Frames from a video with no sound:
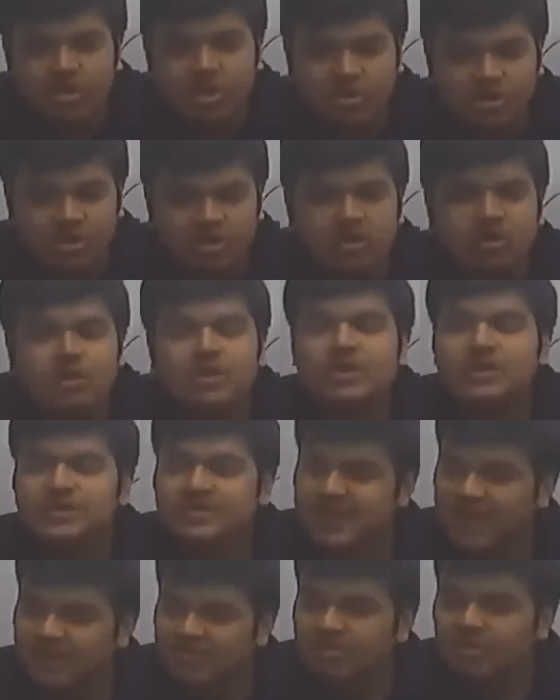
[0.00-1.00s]
or the
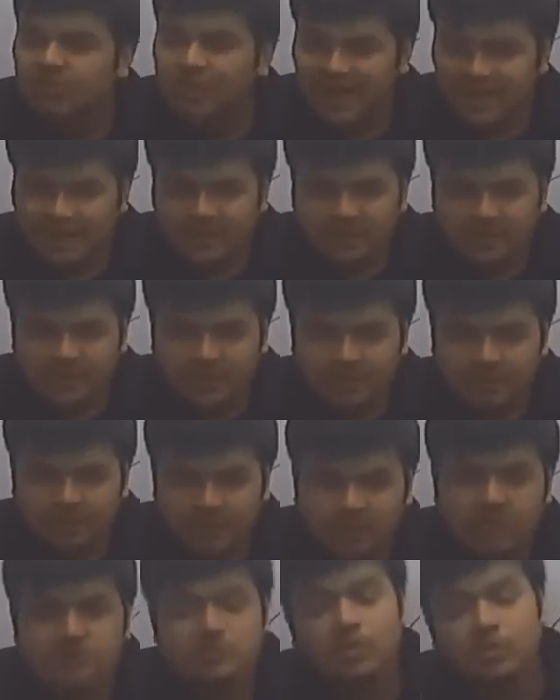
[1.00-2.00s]
central bank.
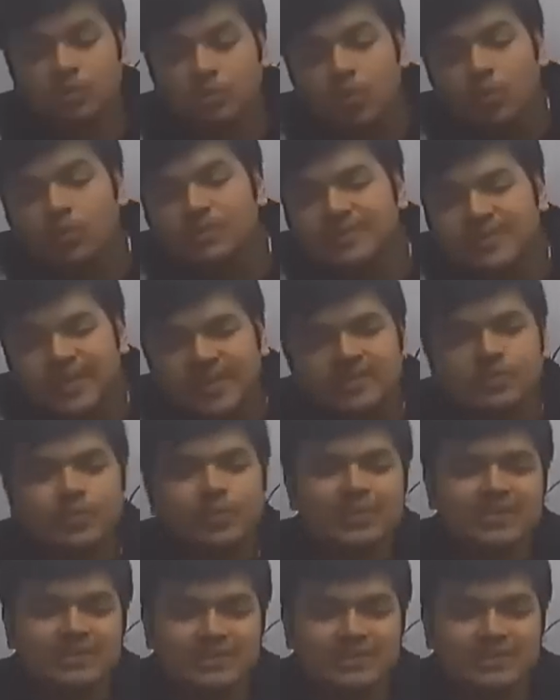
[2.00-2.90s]
So those things we'll